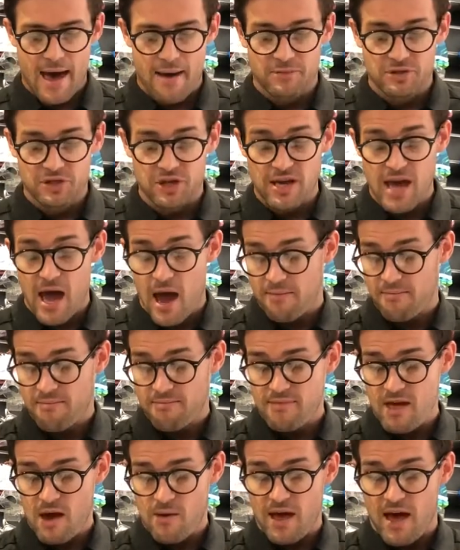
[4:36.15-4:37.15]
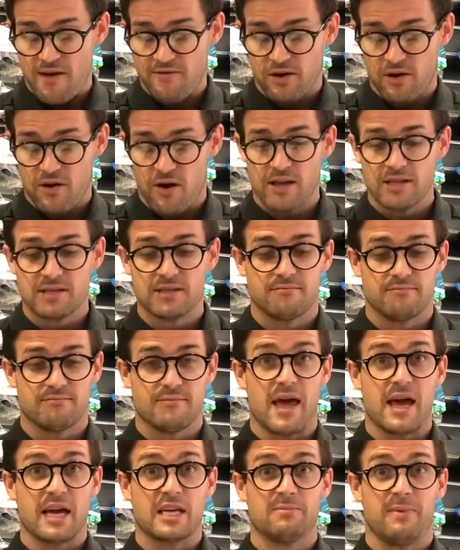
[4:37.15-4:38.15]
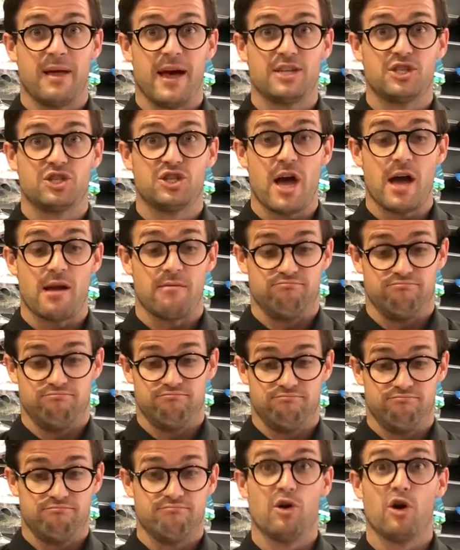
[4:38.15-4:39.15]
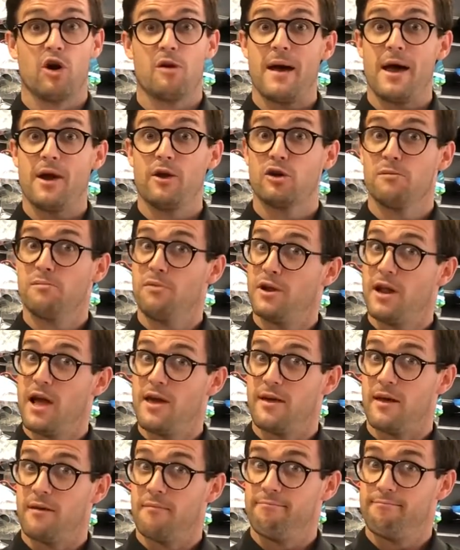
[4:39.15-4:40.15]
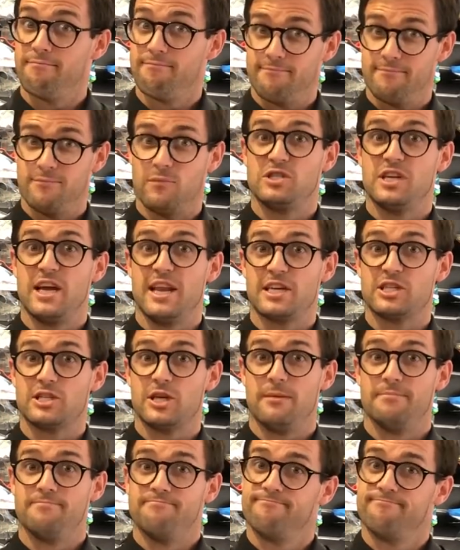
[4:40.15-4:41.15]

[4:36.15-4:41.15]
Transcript: So yeah, there we have it, guys. XBlades Jet. Not a bad looking boot either. We'll see you next time.